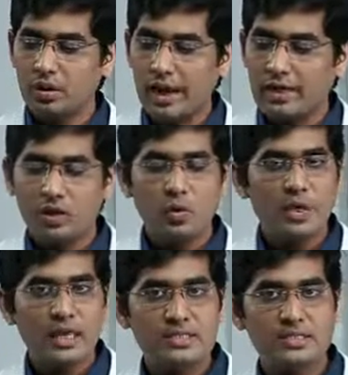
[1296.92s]

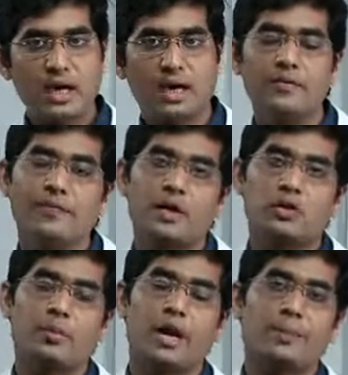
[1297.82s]
antagonize the
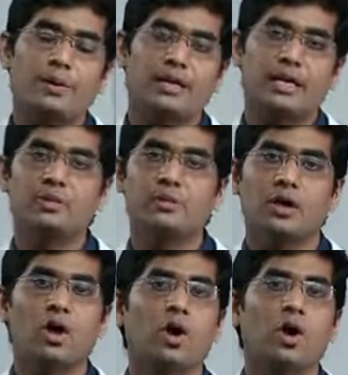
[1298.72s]
effect of hyperkalemia